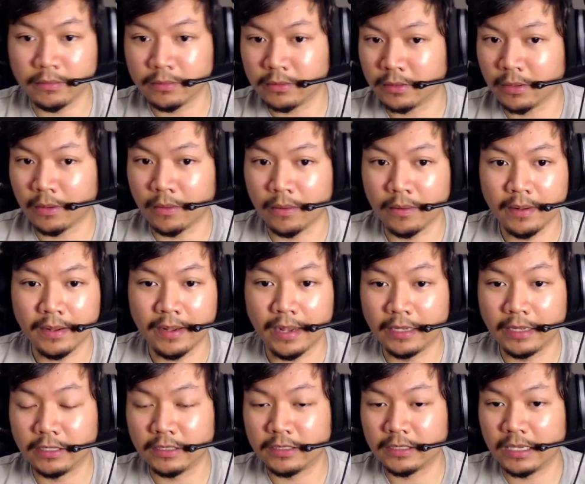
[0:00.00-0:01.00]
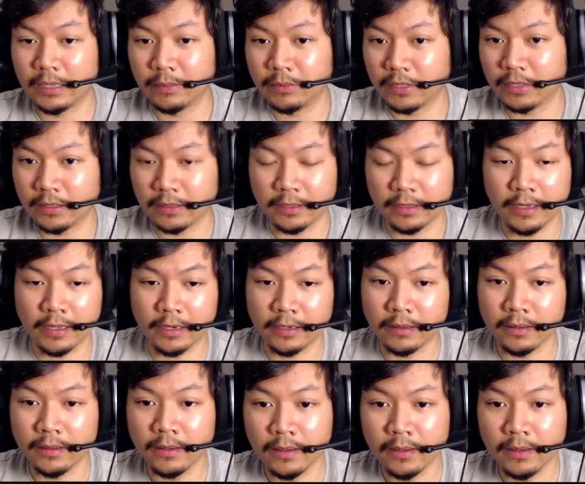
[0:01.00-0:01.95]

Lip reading: So it just keeps it together,